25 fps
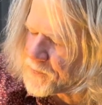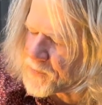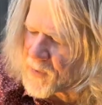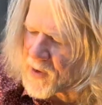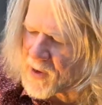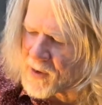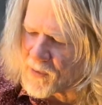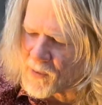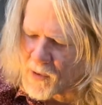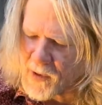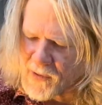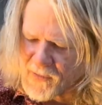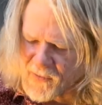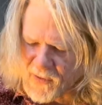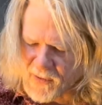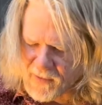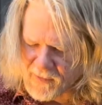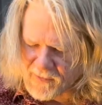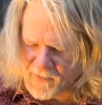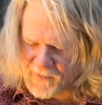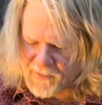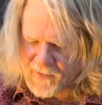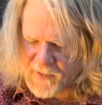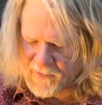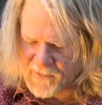Where is it?
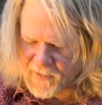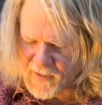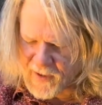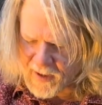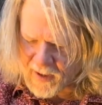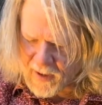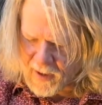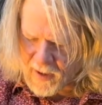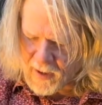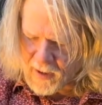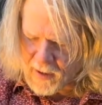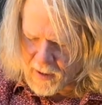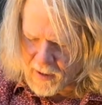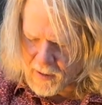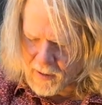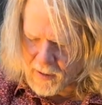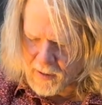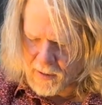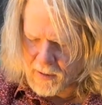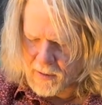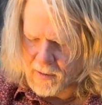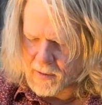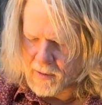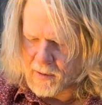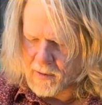50.
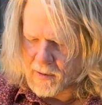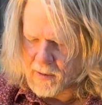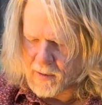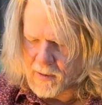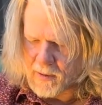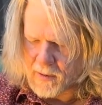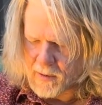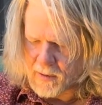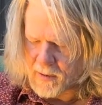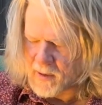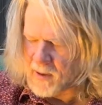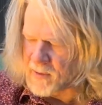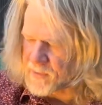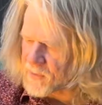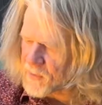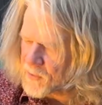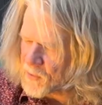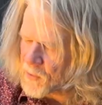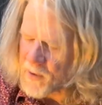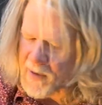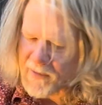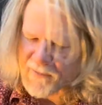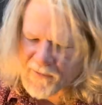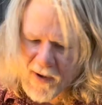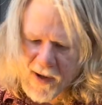That's
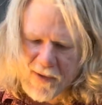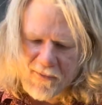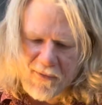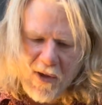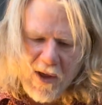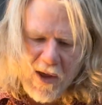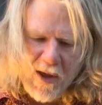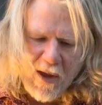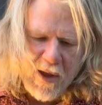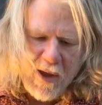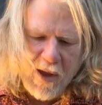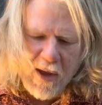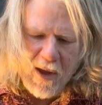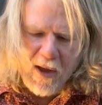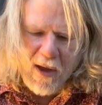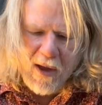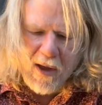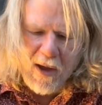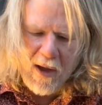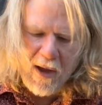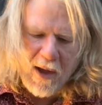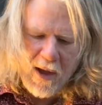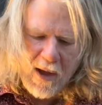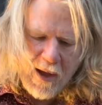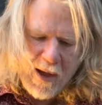25.
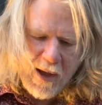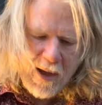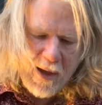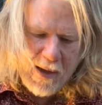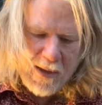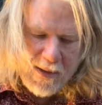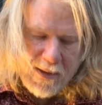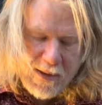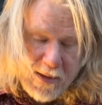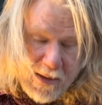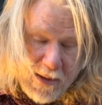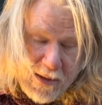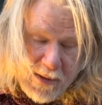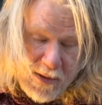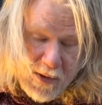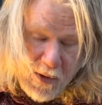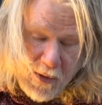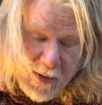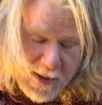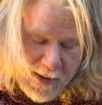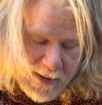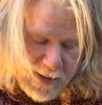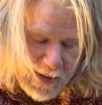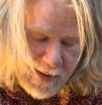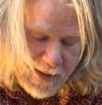So
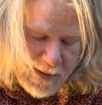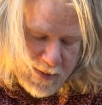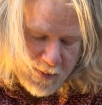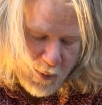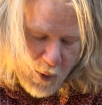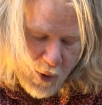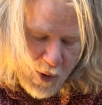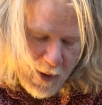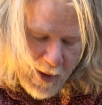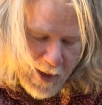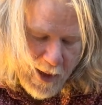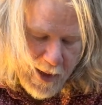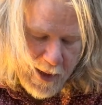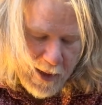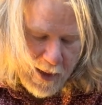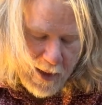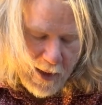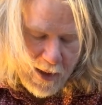this is more like